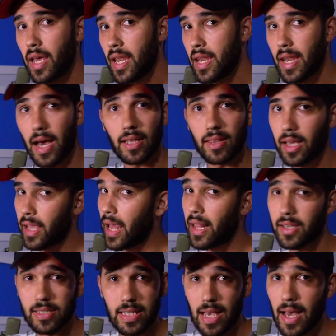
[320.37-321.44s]
not the
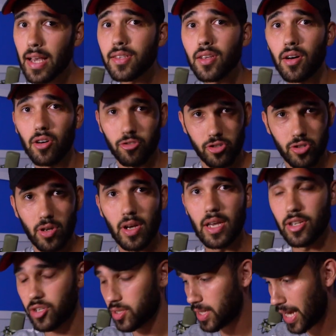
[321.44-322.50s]
Galaxy S Ultra,
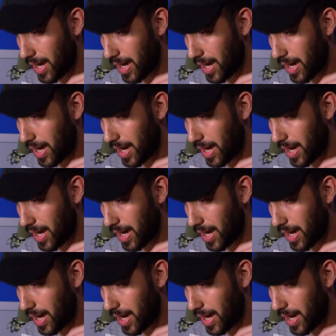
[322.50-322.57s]
and just